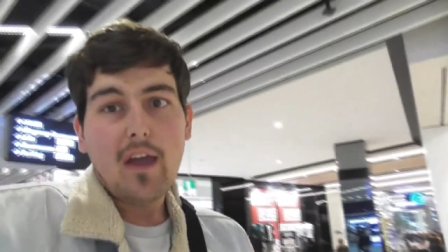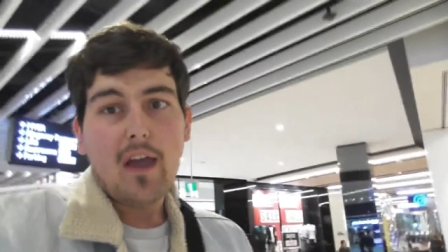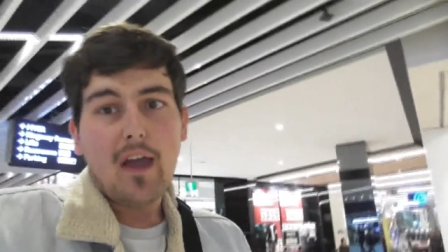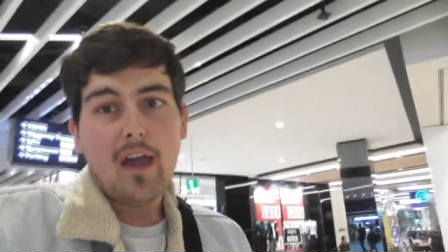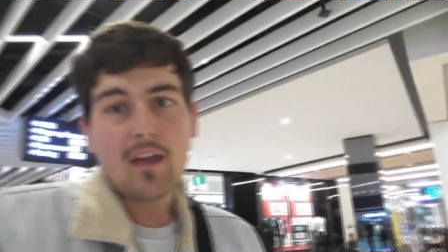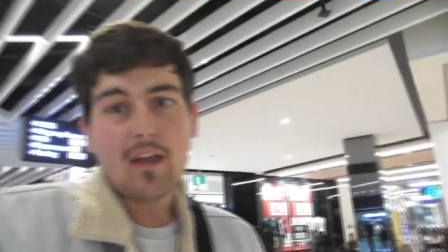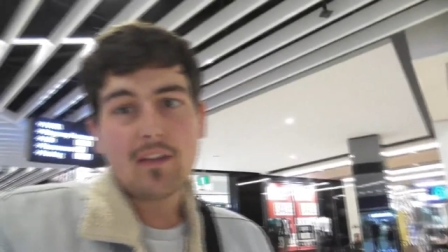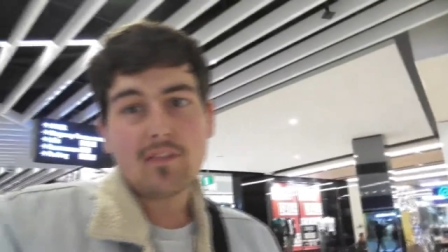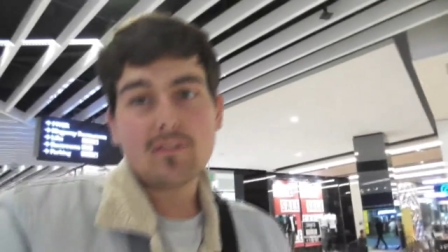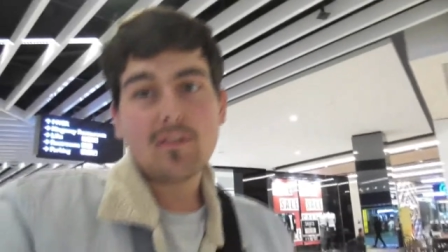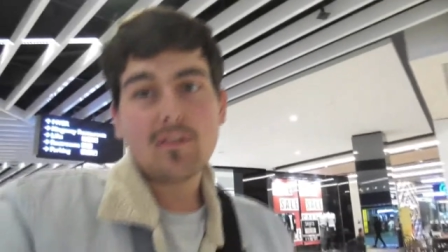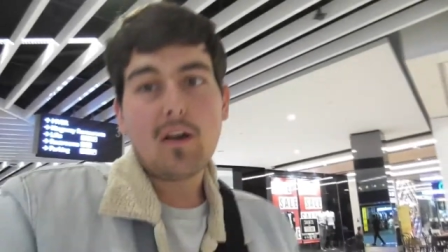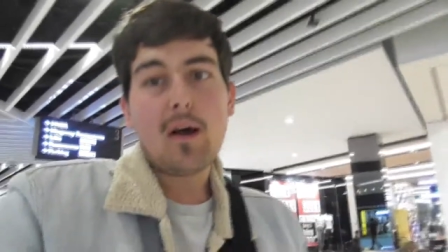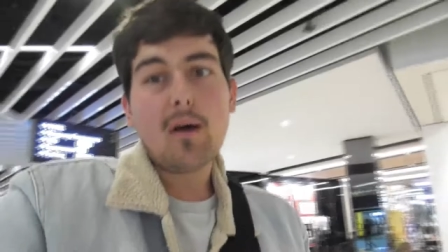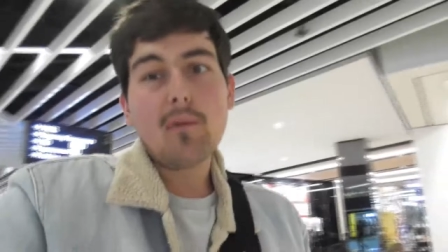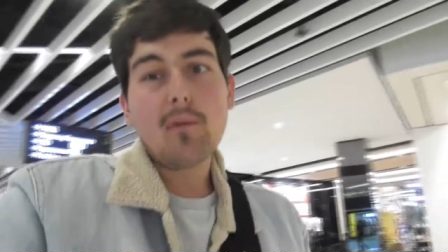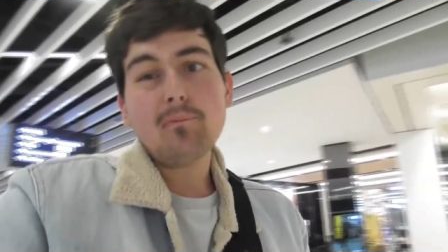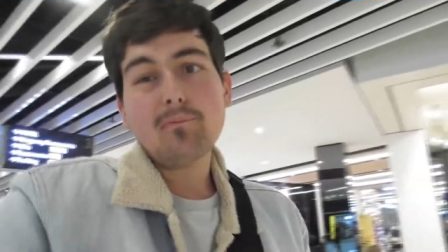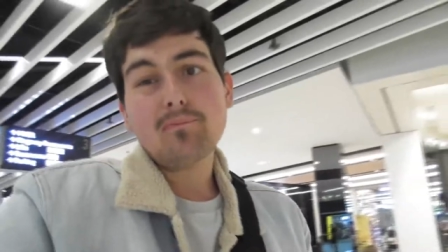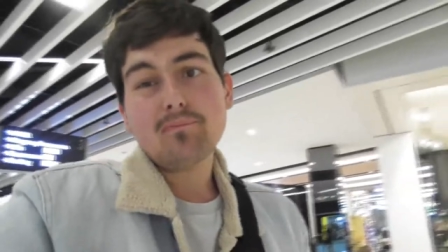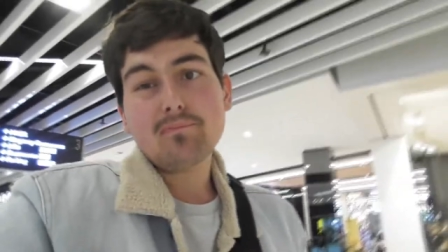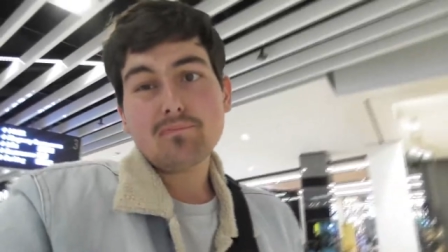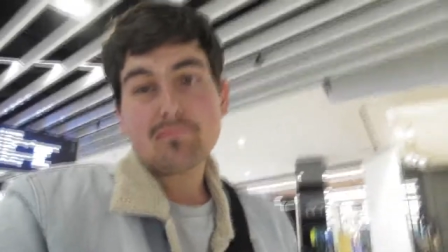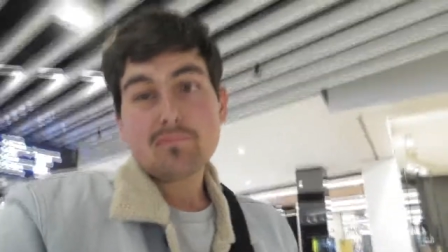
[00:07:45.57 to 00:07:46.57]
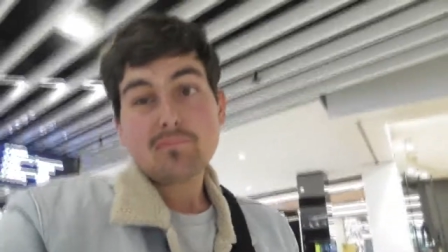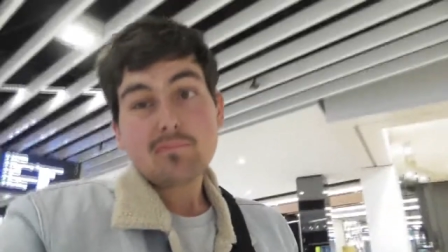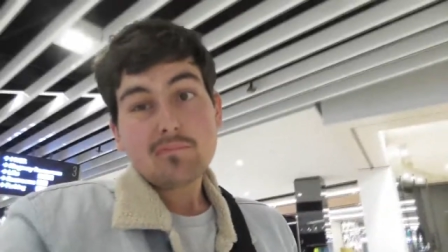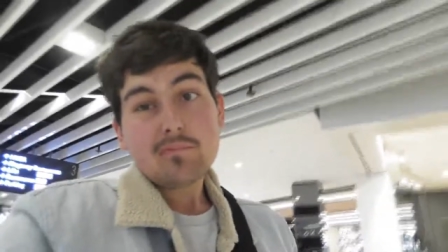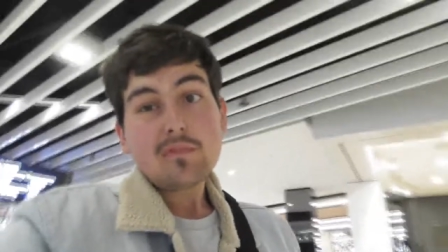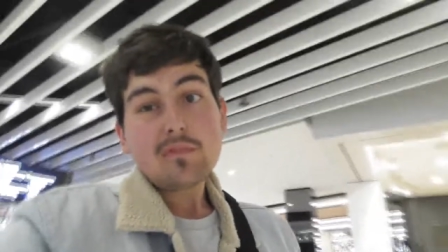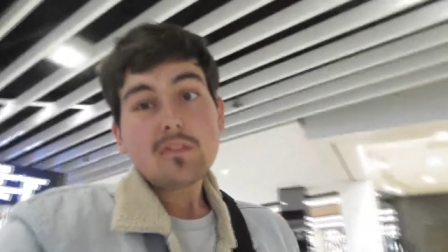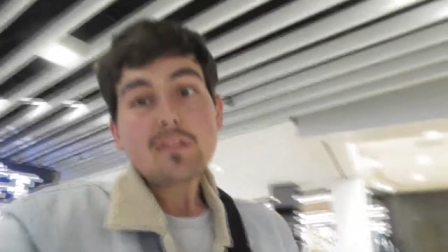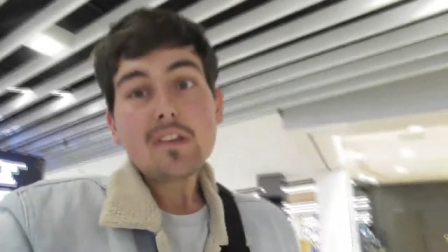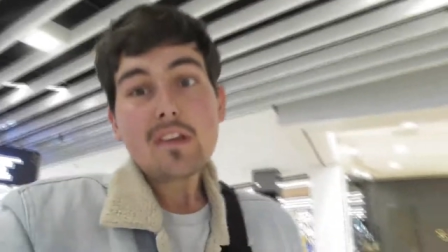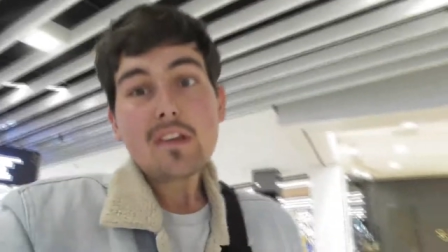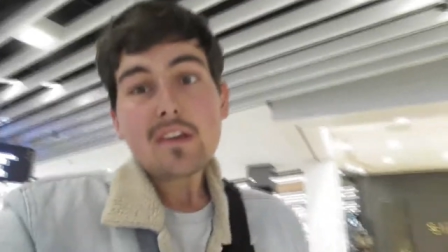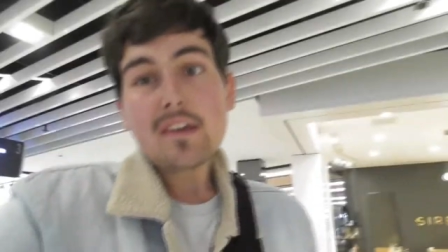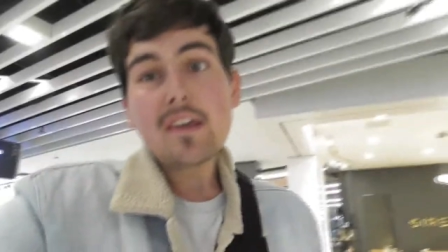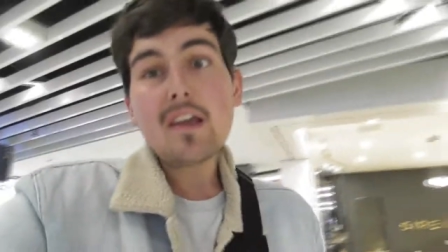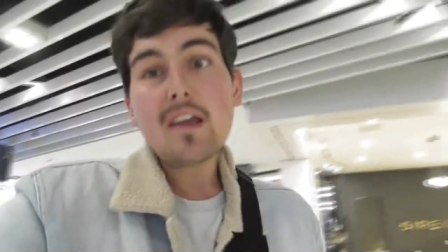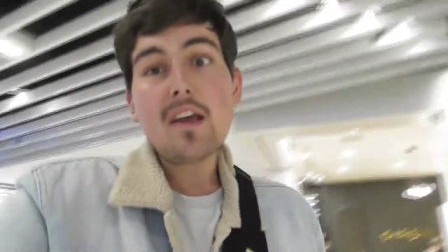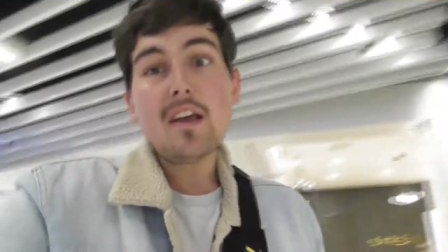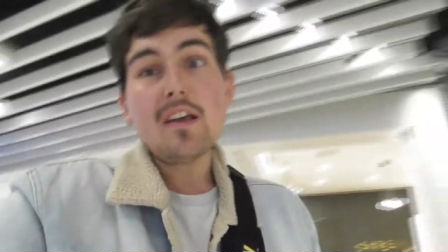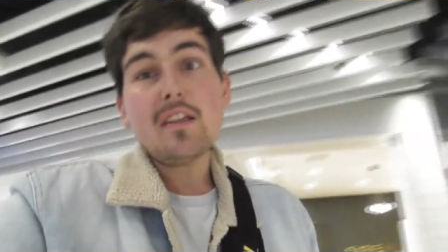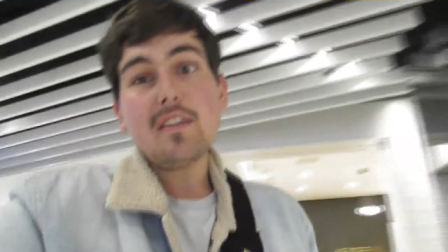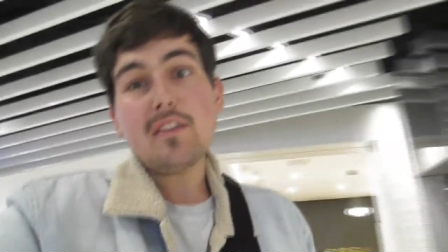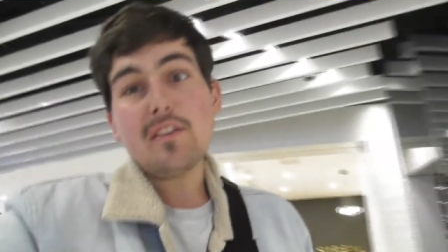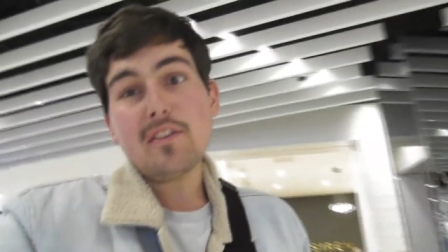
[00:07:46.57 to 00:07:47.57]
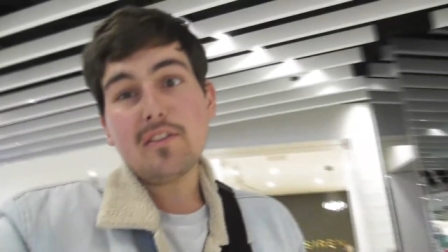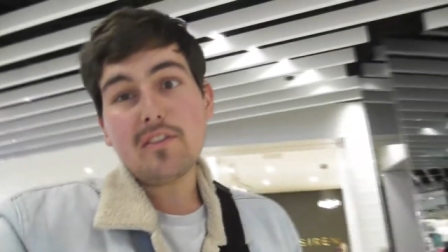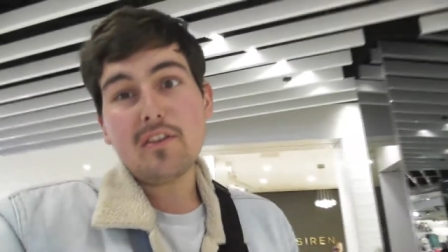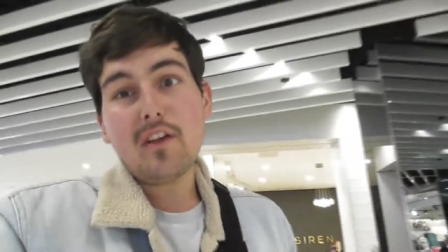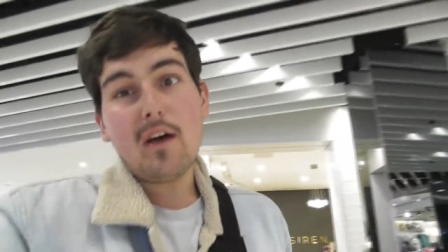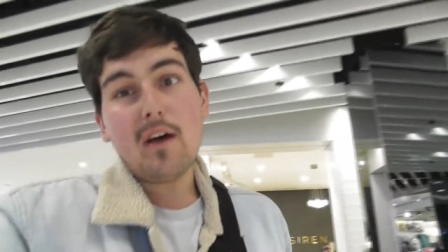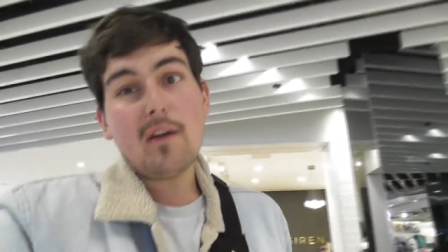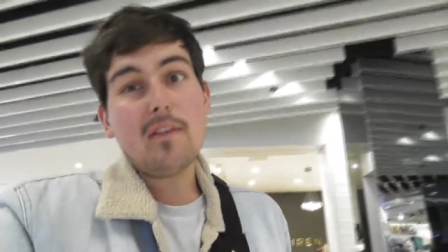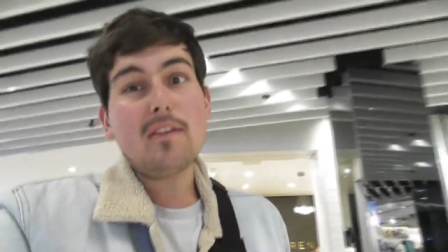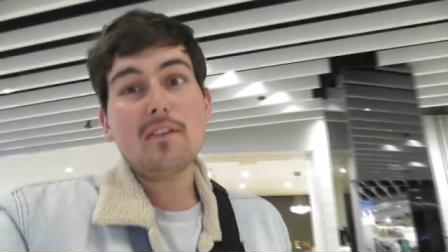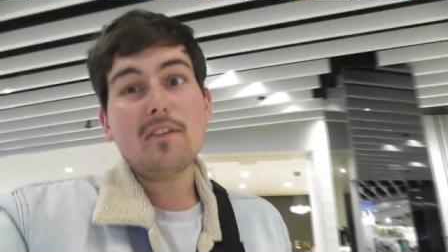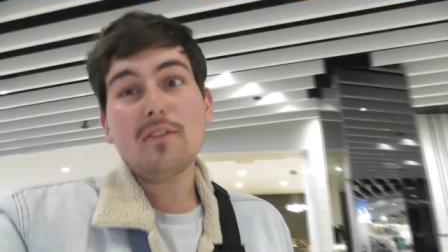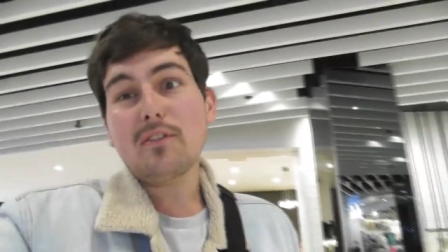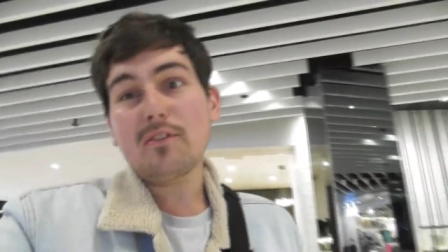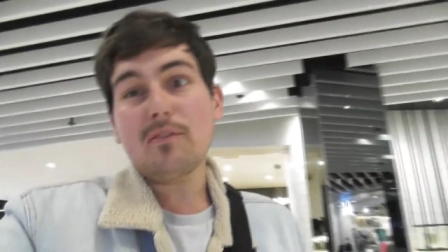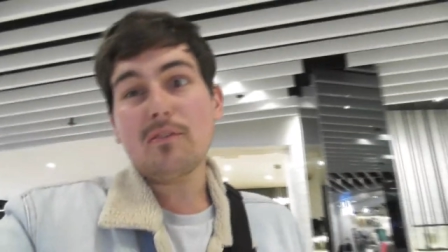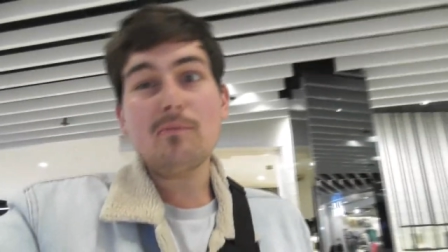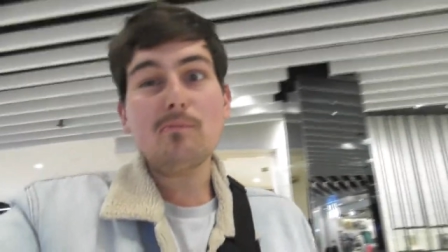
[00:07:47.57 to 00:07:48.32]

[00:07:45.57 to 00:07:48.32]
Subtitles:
And this